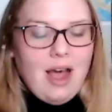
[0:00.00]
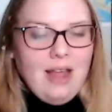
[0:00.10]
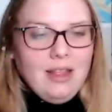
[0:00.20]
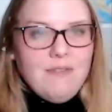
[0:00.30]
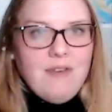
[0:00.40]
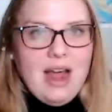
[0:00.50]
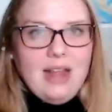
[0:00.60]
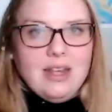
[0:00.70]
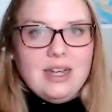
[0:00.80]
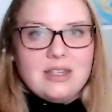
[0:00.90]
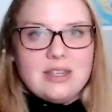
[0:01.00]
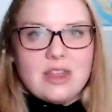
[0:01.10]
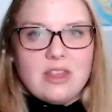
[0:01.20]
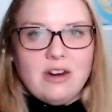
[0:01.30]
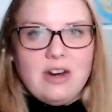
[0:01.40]
isla violets
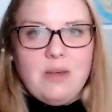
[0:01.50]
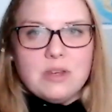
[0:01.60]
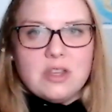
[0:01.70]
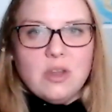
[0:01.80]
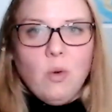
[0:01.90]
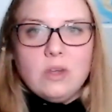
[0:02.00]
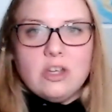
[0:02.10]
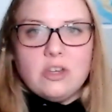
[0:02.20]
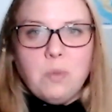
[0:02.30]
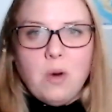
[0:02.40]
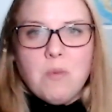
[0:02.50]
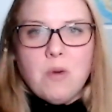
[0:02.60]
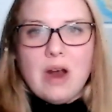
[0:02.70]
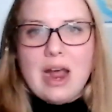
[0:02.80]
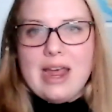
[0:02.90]
30 was the oldest
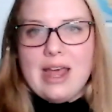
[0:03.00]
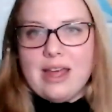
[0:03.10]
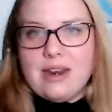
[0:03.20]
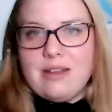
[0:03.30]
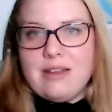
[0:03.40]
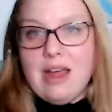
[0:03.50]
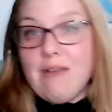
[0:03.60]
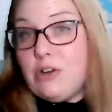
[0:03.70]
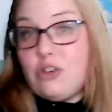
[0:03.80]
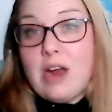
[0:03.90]
bowmore i had ever yeah.